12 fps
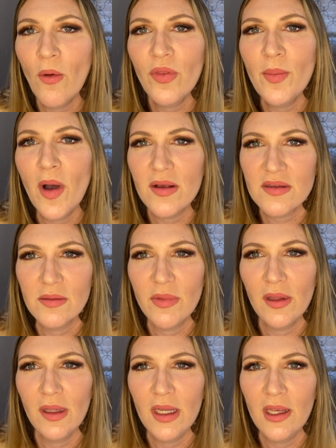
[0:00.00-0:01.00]
the
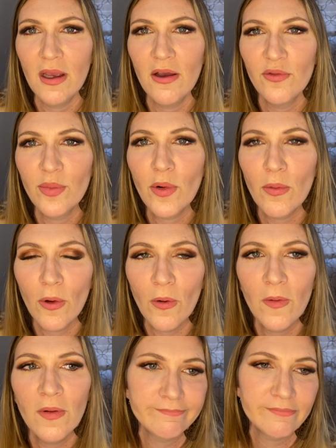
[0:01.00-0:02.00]
possibility of
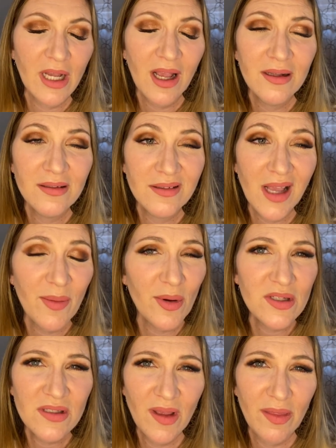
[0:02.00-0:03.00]
parole. I
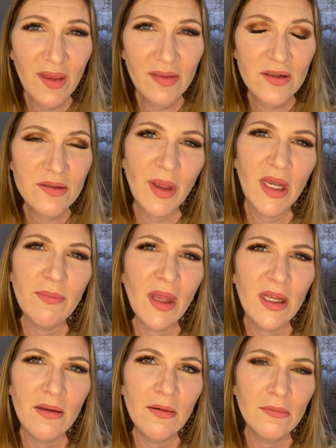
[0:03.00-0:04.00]
personally think there's
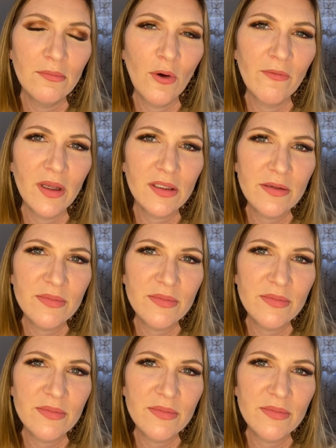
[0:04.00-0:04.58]
many more victims